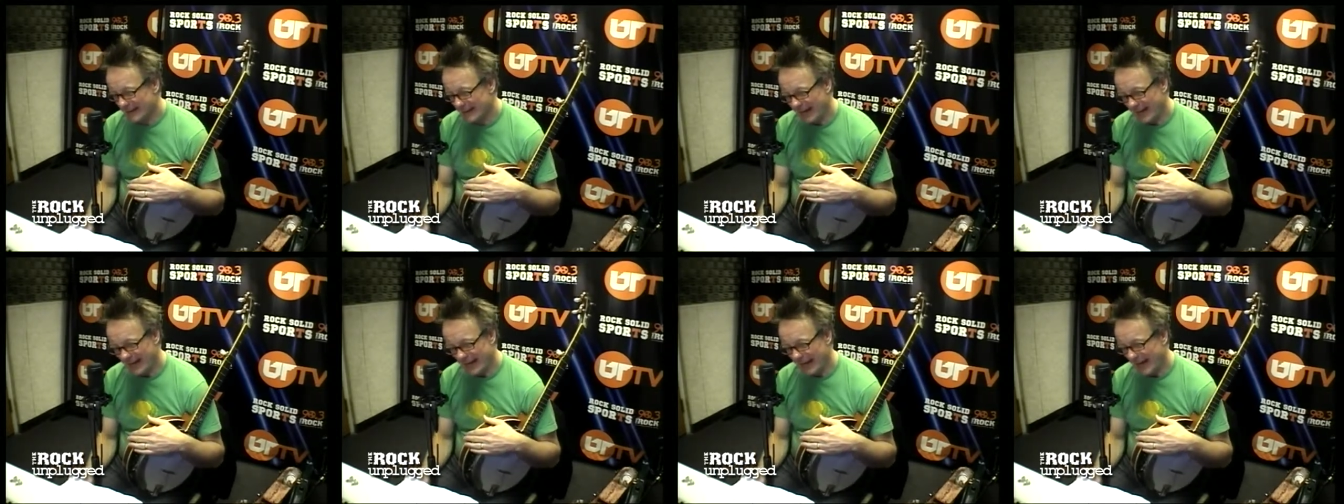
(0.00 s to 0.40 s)

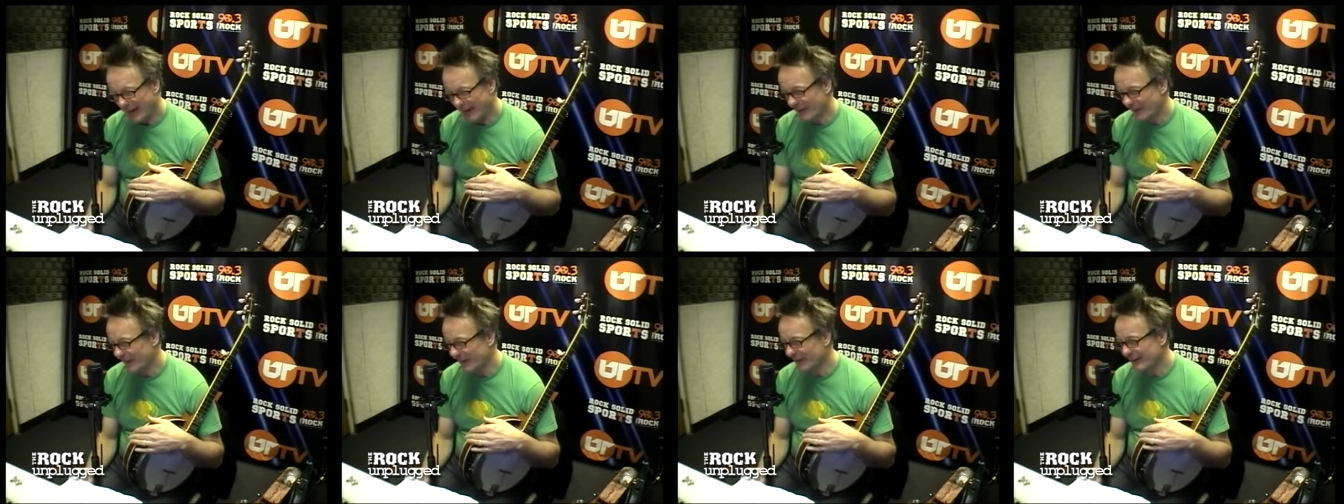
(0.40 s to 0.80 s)

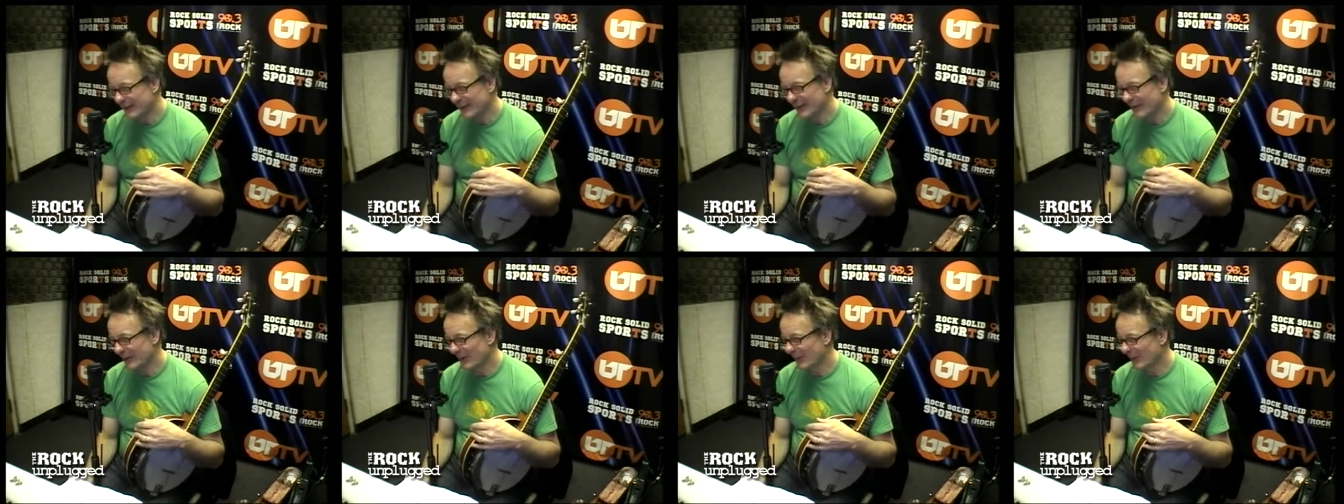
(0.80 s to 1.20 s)
I don't really
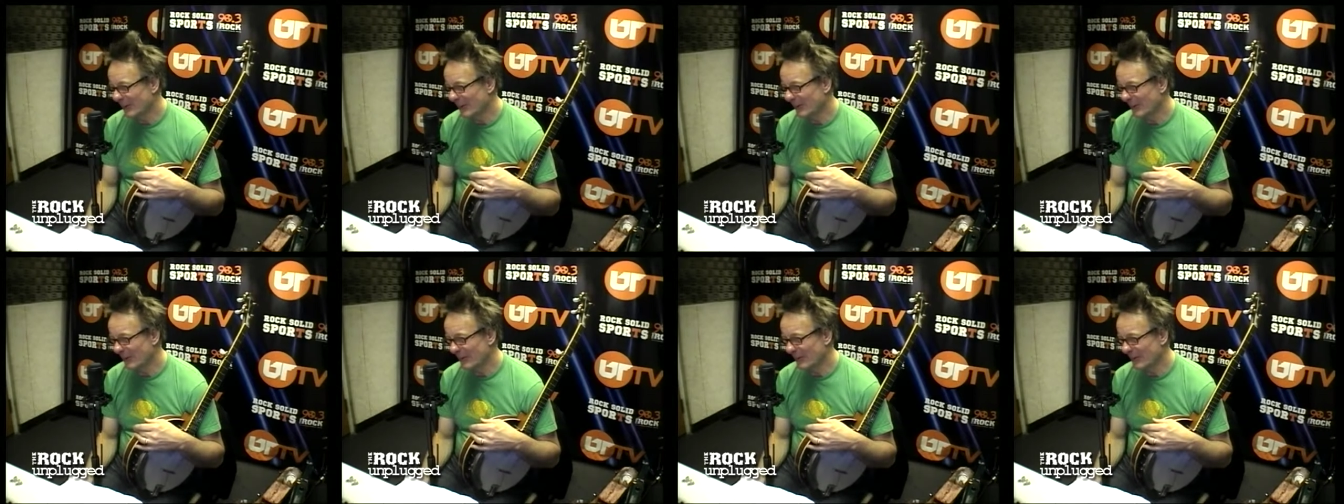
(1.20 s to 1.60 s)

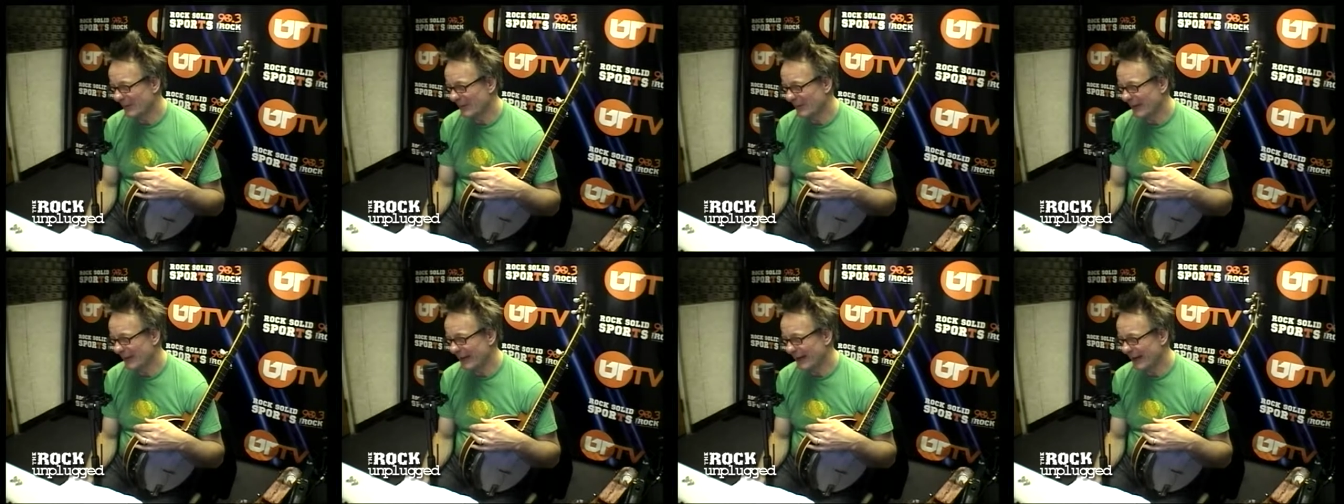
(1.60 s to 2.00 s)
know.
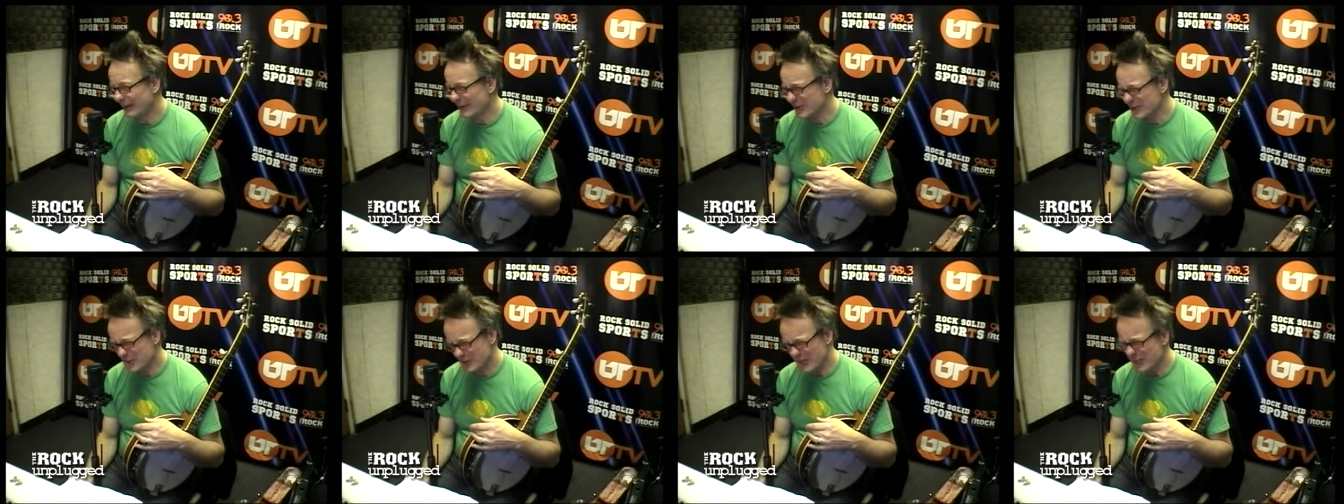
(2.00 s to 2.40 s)
It
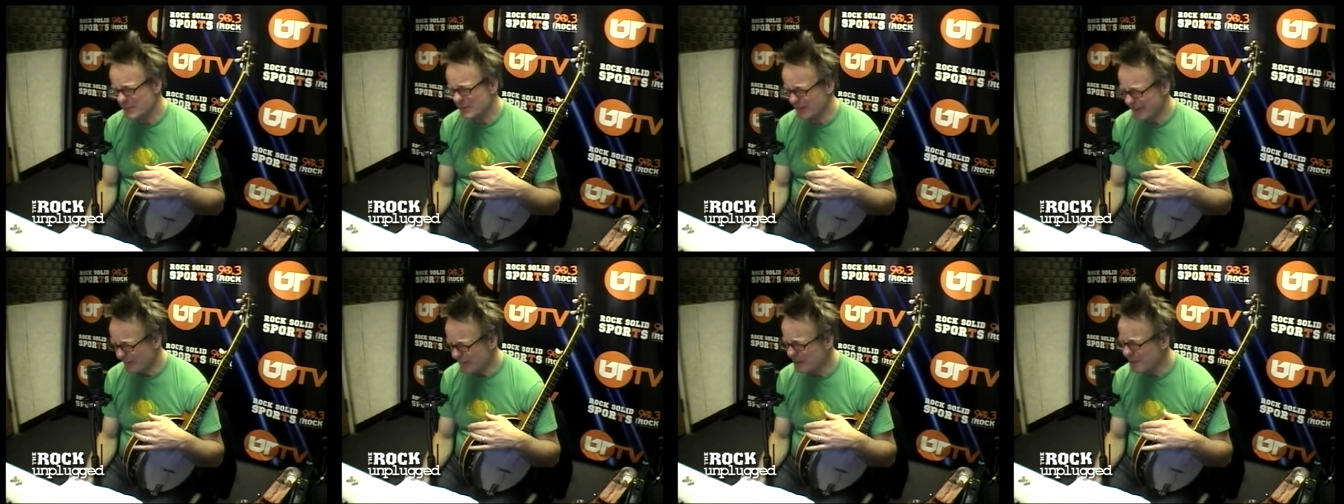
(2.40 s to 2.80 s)
was strange,
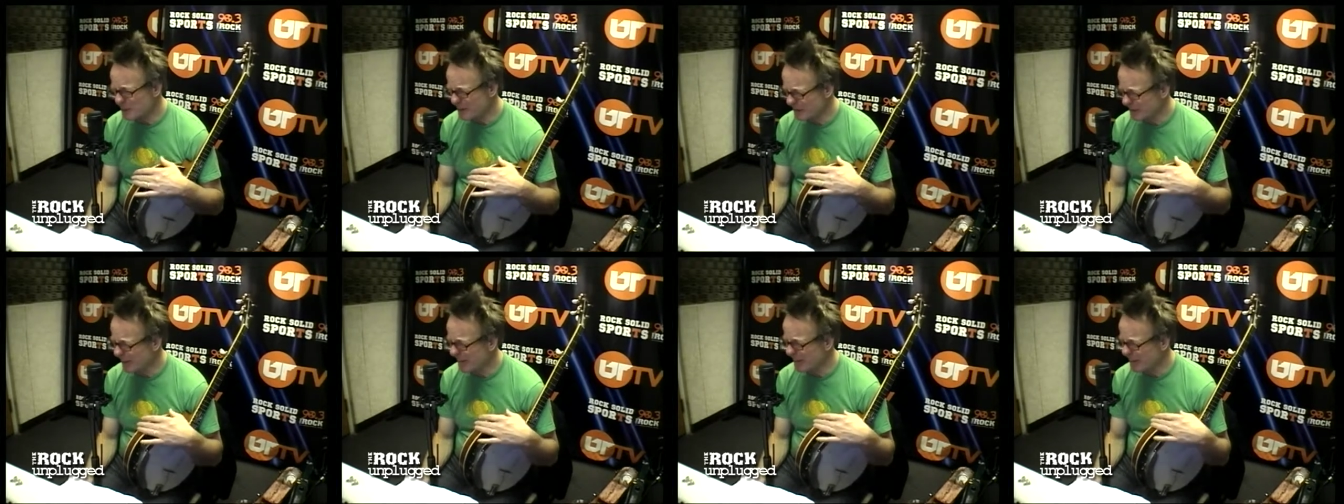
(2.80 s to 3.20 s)
but that was
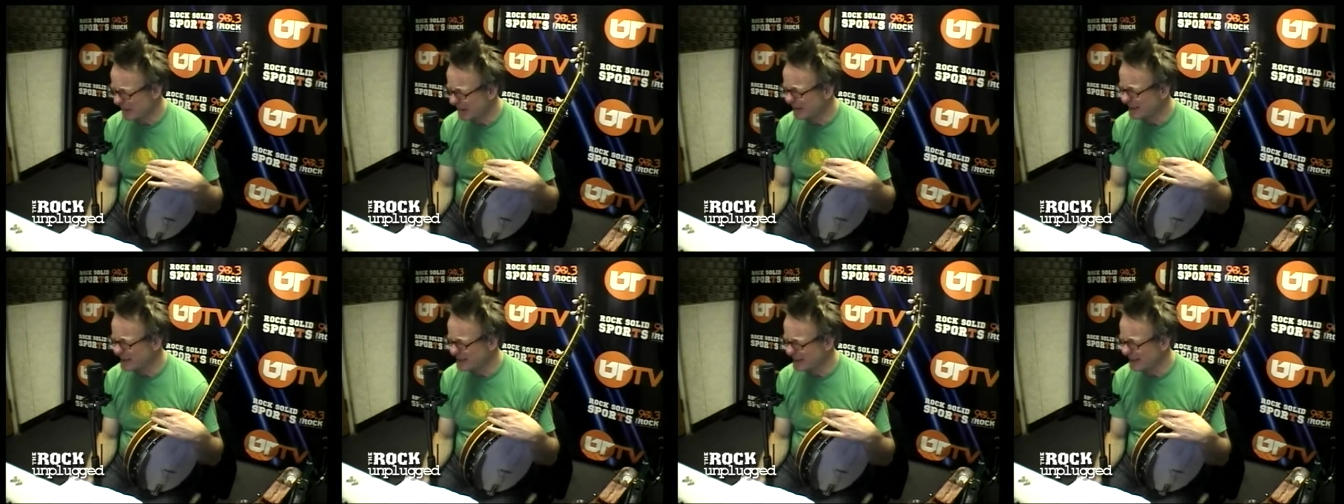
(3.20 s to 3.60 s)
one of our
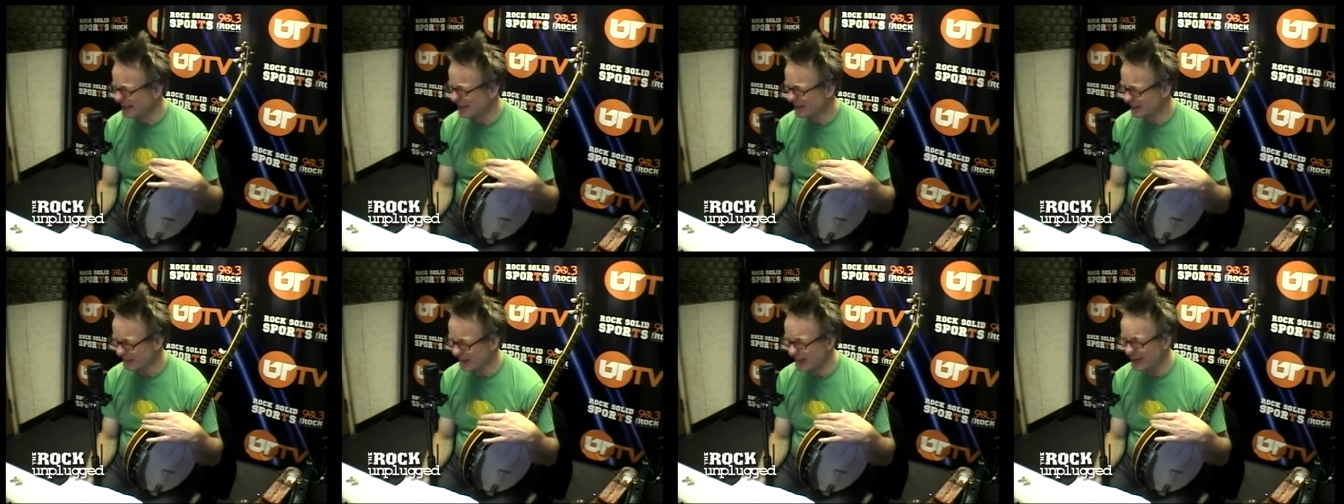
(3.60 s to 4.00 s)

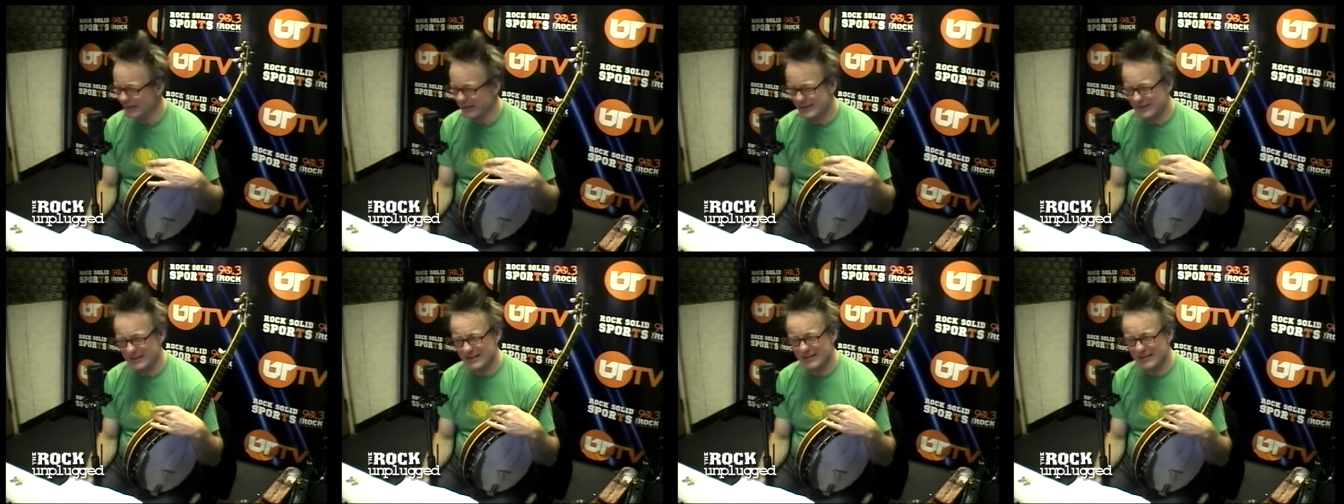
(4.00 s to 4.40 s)
better-selling
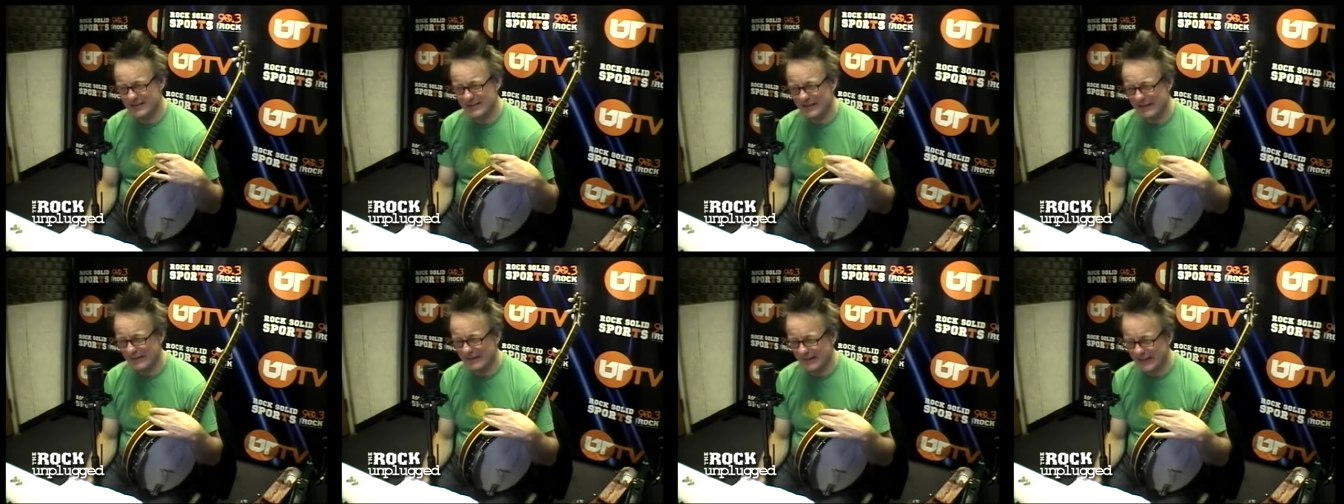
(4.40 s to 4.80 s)
records and
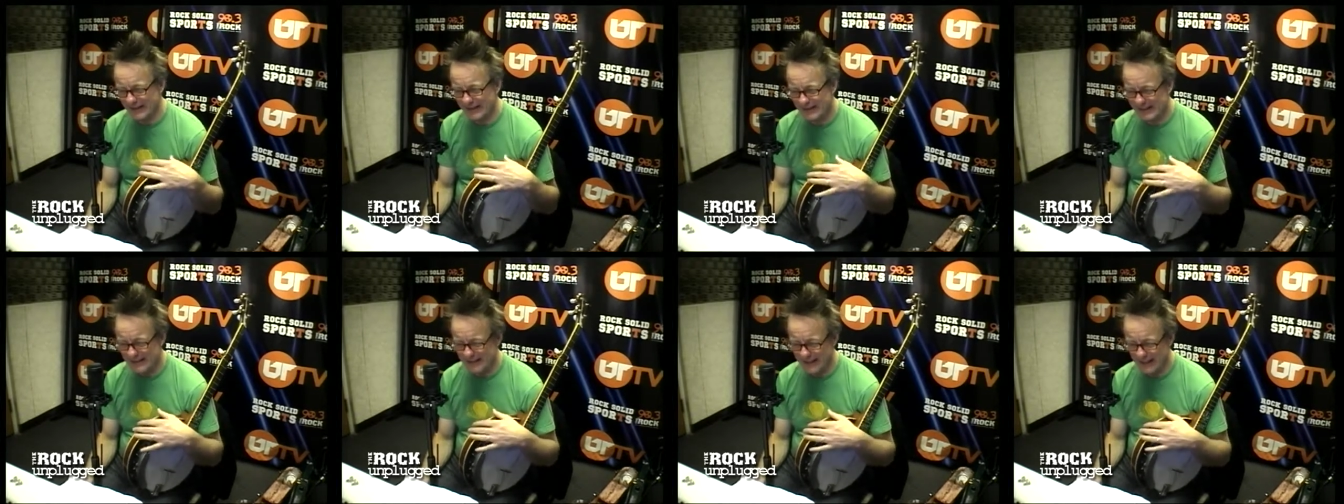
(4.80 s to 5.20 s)
stuff, and I
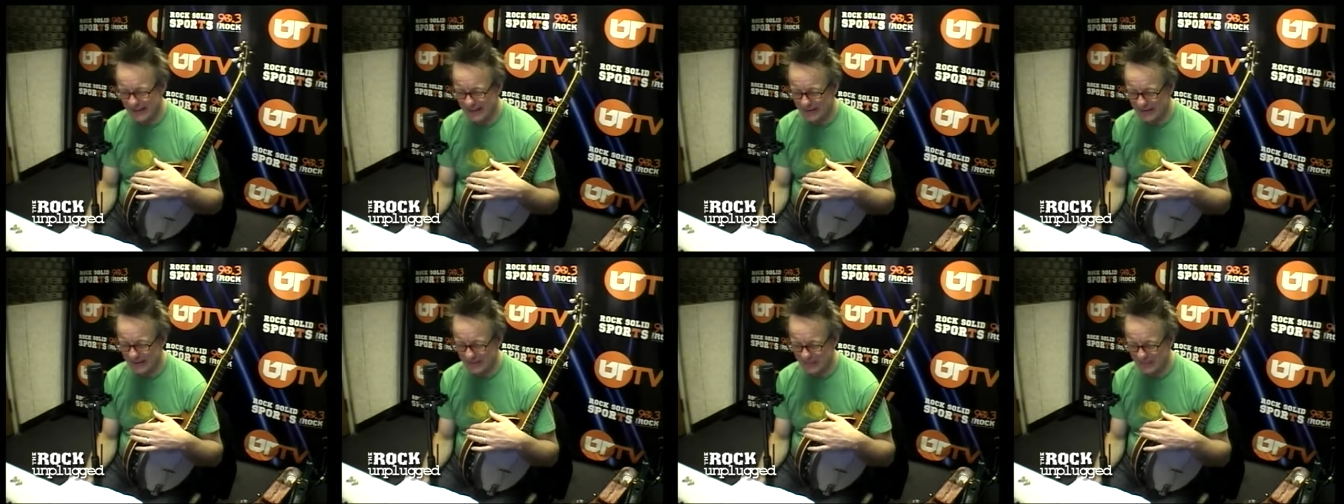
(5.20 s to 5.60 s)

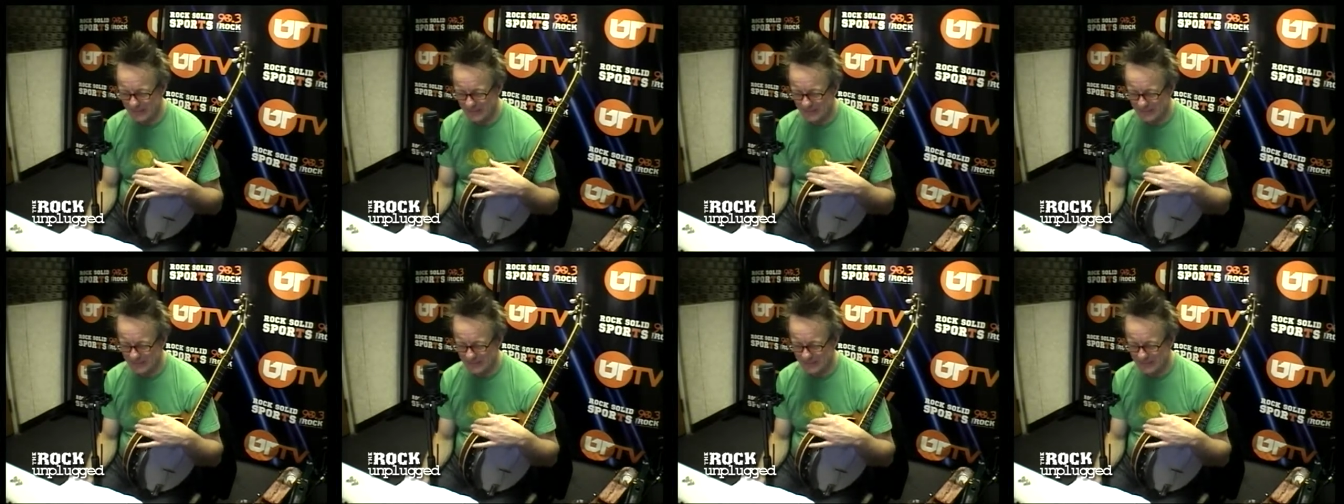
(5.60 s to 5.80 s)
didn't know.